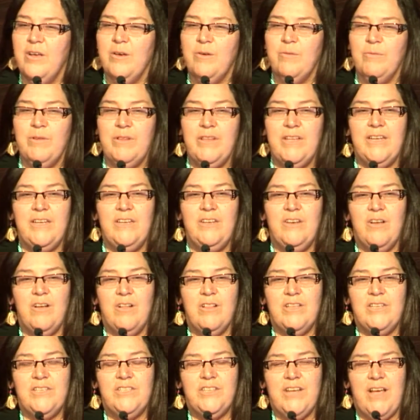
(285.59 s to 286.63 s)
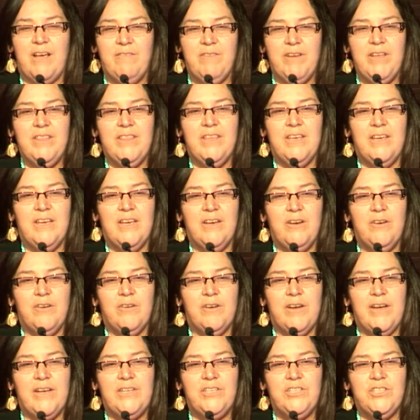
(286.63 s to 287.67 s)
will acknowledge everything in
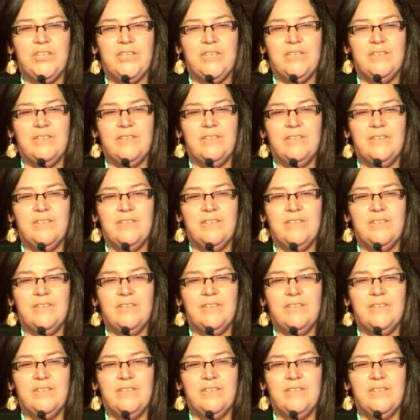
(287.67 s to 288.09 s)
creation.